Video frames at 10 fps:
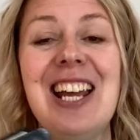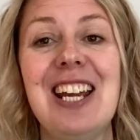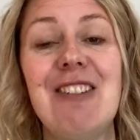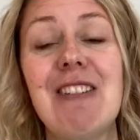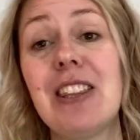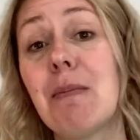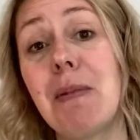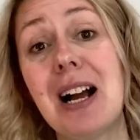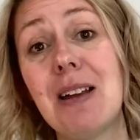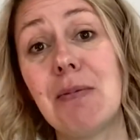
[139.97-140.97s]
He read the
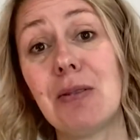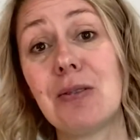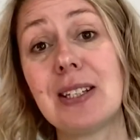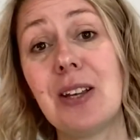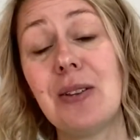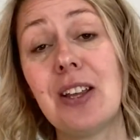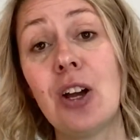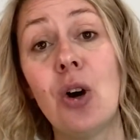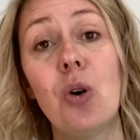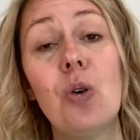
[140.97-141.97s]
Bible so that
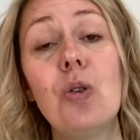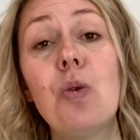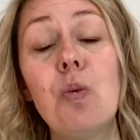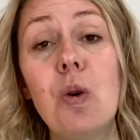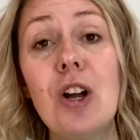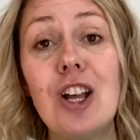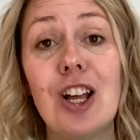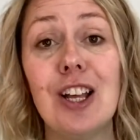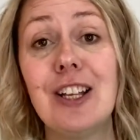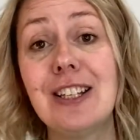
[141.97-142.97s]
all the
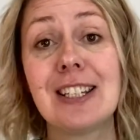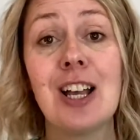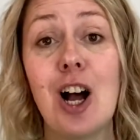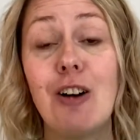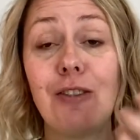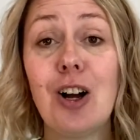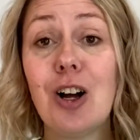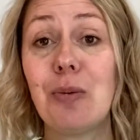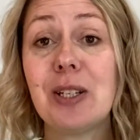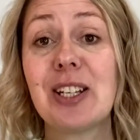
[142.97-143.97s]
words of God
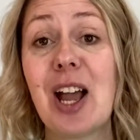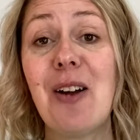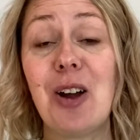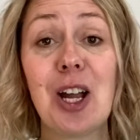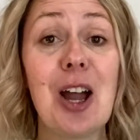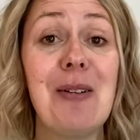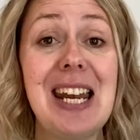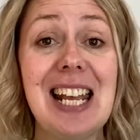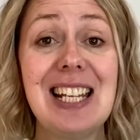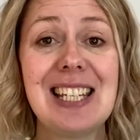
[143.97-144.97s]
was go, going
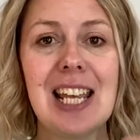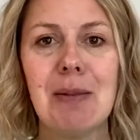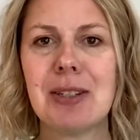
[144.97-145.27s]
into him.